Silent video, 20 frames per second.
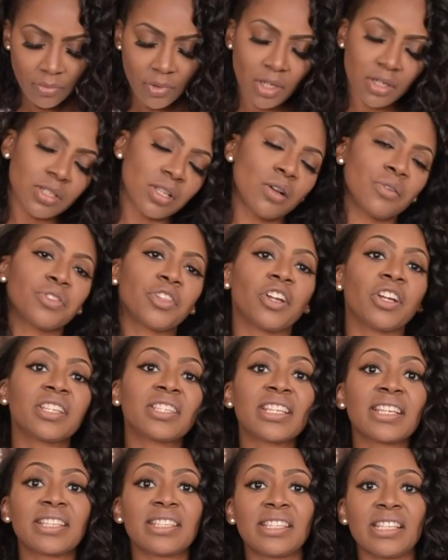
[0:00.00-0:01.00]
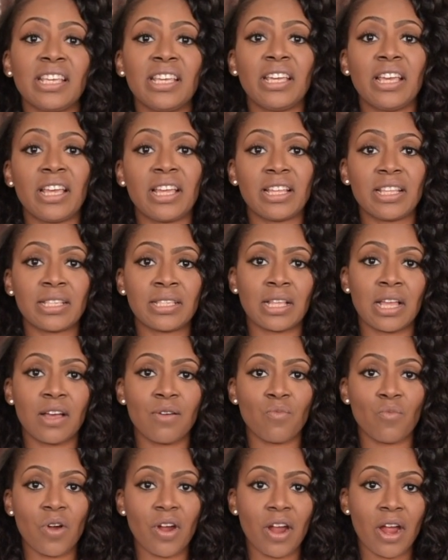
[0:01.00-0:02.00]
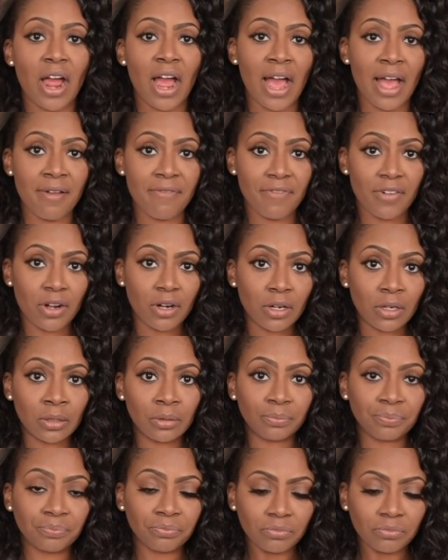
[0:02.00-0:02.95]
So 36C is where I fall.